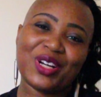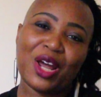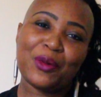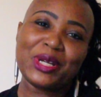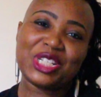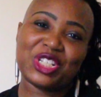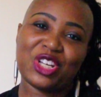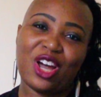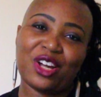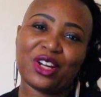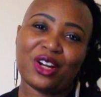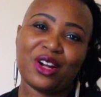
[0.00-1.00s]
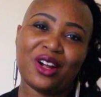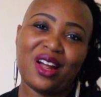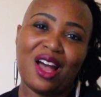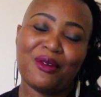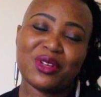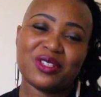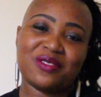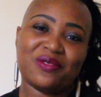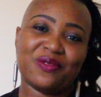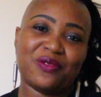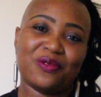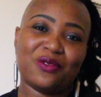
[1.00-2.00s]
When I was younger, I was
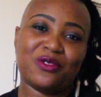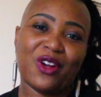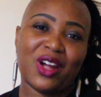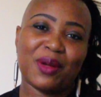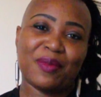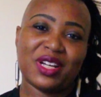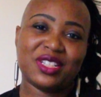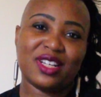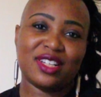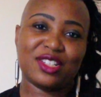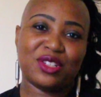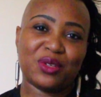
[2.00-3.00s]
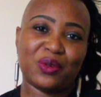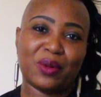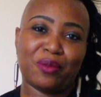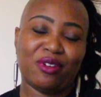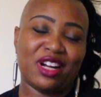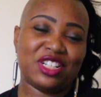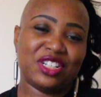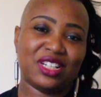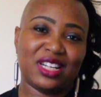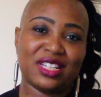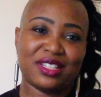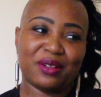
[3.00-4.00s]
very much into
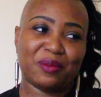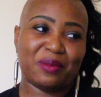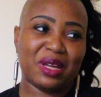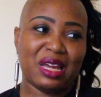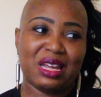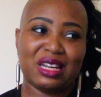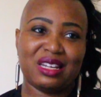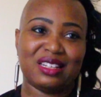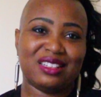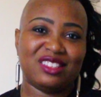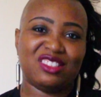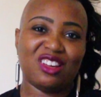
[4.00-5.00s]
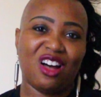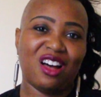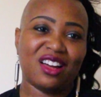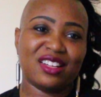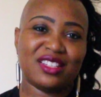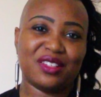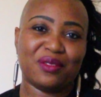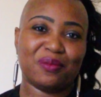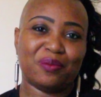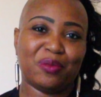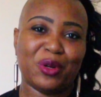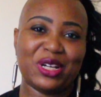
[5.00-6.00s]
impressionism and dots
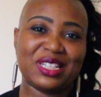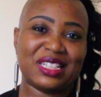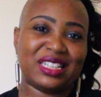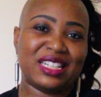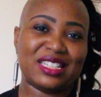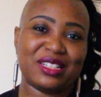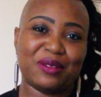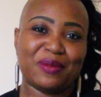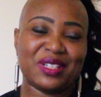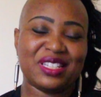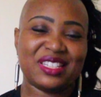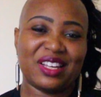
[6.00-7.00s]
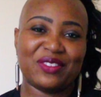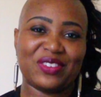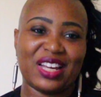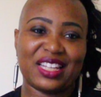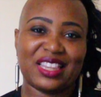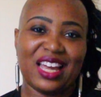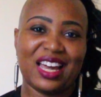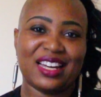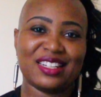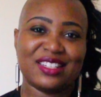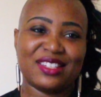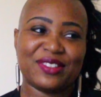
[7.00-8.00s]
and pointillism and stuff like
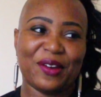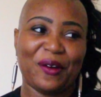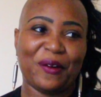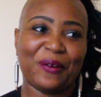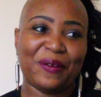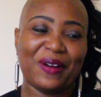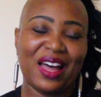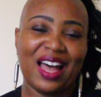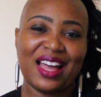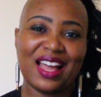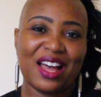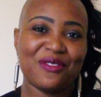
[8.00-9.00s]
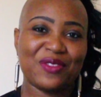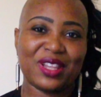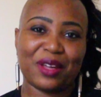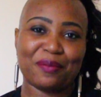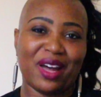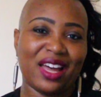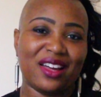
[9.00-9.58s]
that. So I feel like